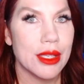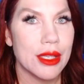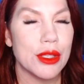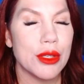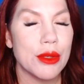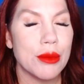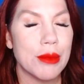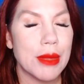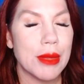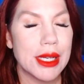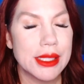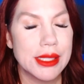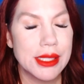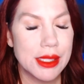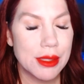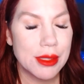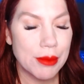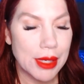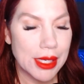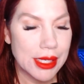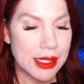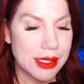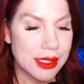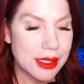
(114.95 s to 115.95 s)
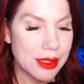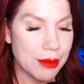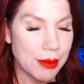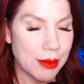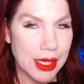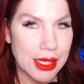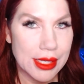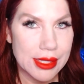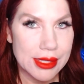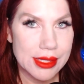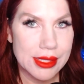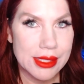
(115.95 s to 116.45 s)
You must, must,
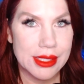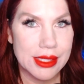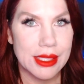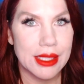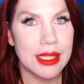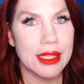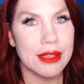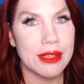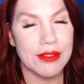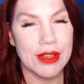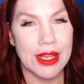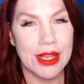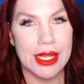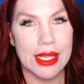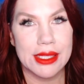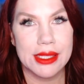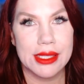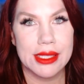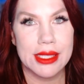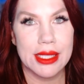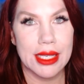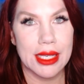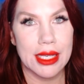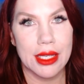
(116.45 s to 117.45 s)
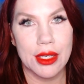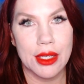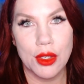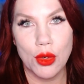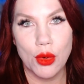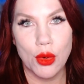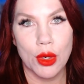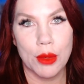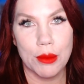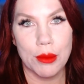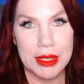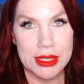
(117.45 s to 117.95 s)
must invest in
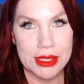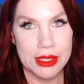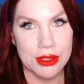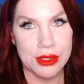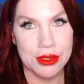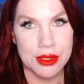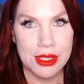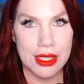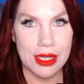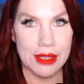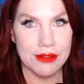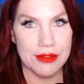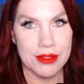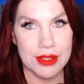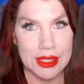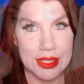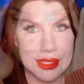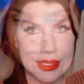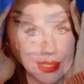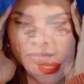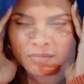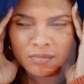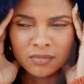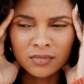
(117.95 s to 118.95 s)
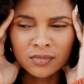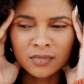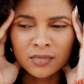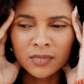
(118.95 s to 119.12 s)
your mental toughness.